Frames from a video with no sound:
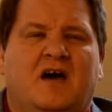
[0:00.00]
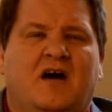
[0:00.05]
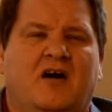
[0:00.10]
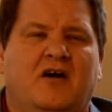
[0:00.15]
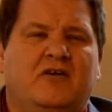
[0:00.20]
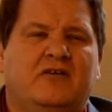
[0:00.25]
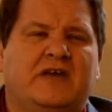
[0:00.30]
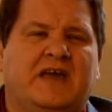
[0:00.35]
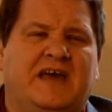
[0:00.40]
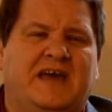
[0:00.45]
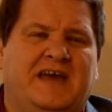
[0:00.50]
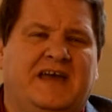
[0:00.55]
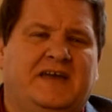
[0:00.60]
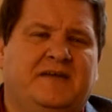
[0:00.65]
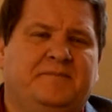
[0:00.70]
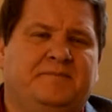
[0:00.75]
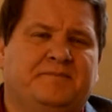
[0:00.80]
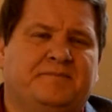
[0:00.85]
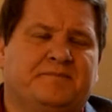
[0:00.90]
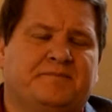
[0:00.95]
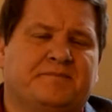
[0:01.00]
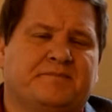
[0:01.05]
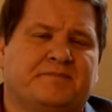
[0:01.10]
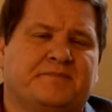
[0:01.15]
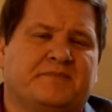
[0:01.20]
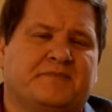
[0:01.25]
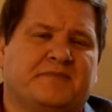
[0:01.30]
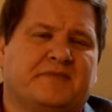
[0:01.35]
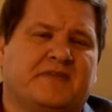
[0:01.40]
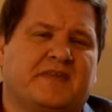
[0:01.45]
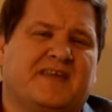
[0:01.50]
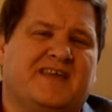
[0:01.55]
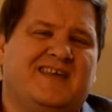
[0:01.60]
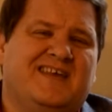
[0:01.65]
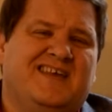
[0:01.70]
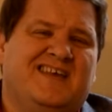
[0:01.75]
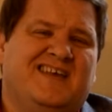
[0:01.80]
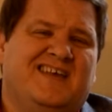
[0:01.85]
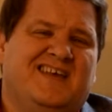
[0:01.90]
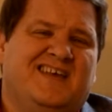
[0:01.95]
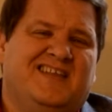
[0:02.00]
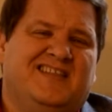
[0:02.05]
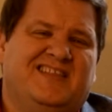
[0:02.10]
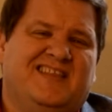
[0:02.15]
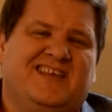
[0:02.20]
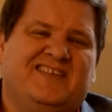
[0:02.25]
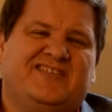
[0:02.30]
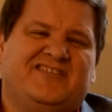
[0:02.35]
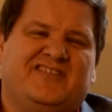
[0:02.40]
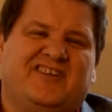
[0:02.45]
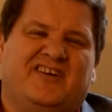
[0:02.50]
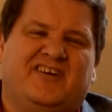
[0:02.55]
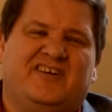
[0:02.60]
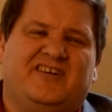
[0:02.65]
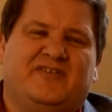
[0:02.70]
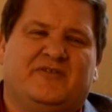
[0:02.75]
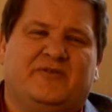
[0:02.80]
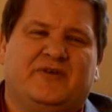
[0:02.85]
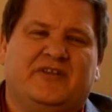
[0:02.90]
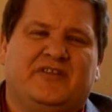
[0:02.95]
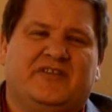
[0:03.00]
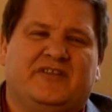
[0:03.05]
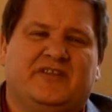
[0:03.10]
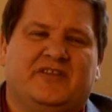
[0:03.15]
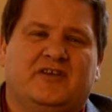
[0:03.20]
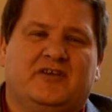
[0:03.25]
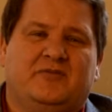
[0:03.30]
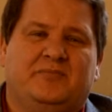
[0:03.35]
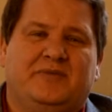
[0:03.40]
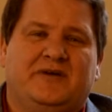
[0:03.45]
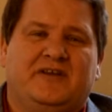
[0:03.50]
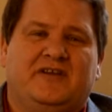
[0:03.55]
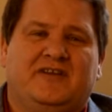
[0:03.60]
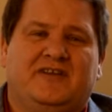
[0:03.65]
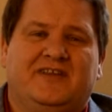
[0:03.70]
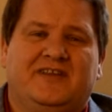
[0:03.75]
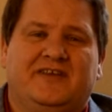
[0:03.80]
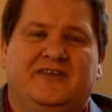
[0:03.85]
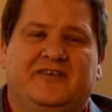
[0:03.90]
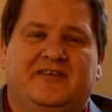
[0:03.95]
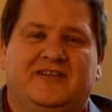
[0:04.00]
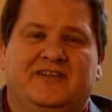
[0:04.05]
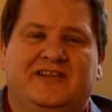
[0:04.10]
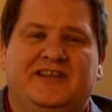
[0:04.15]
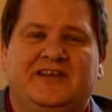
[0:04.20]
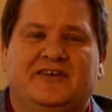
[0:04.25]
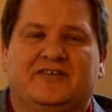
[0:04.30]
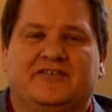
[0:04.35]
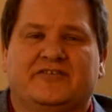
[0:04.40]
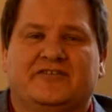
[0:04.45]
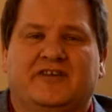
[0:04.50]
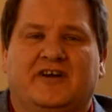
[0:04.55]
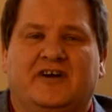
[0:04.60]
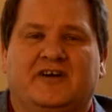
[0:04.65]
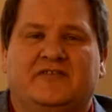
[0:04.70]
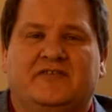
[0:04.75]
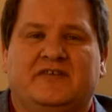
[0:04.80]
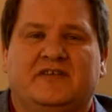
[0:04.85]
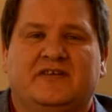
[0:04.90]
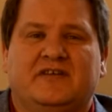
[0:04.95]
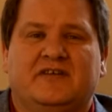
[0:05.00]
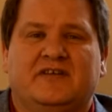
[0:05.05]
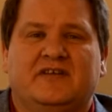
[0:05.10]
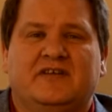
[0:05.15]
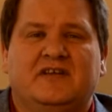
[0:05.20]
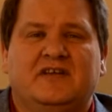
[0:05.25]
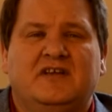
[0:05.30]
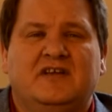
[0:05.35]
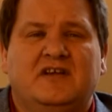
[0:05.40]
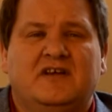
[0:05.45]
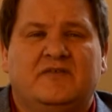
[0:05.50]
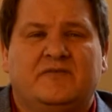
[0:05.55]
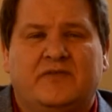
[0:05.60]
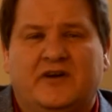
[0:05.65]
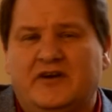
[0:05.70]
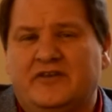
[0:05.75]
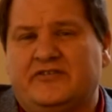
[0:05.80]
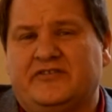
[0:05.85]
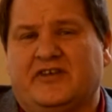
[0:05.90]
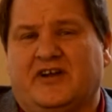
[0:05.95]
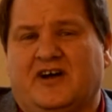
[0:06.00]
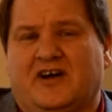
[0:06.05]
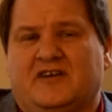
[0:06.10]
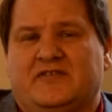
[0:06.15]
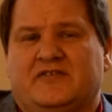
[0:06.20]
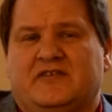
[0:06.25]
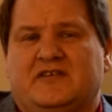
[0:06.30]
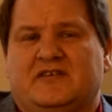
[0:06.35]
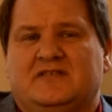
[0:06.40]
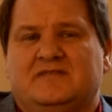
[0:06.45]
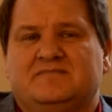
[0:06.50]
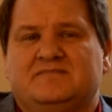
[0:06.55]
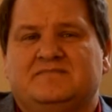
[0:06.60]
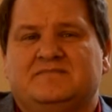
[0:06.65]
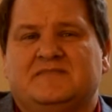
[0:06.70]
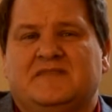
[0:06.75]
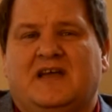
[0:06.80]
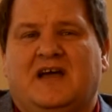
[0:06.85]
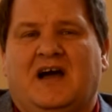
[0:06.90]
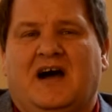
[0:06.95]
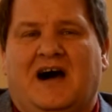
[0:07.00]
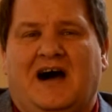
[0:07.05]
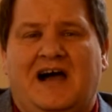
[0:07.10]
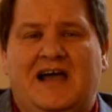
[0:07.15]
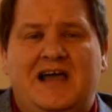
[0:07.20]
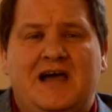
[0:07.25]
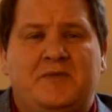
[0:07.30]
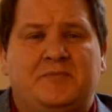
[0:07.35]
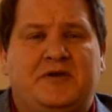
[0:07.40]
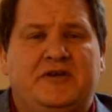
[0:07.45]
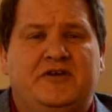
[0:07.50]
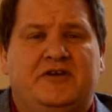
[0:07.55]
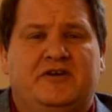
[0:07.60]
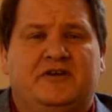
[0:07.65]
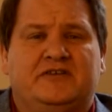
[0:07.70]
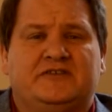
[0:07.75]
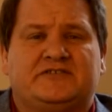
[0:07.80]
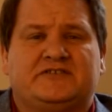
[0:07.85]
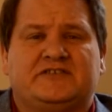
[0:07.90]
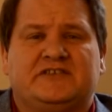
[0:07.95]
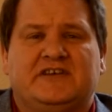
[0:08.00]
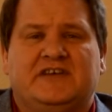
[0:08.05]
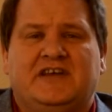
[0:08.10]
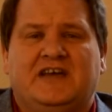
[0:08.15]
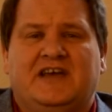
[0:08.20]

Okay, let's start with a little bit of legal stuff. First off, I am a nurse